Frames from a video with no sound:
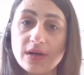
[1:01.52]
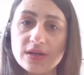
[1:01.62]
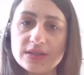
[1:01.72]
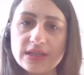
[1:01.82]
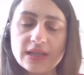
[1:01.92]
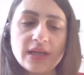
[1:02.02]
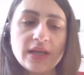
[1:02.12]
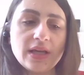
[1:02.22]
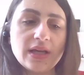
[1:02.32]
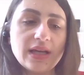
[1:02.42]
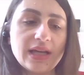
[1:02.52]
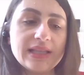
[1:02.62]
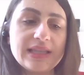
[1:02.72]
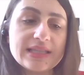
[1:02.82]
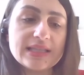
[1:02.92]
body.
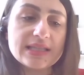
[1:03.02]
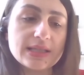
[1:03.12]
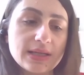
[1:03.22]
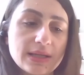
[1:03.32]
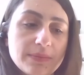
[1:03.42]
This is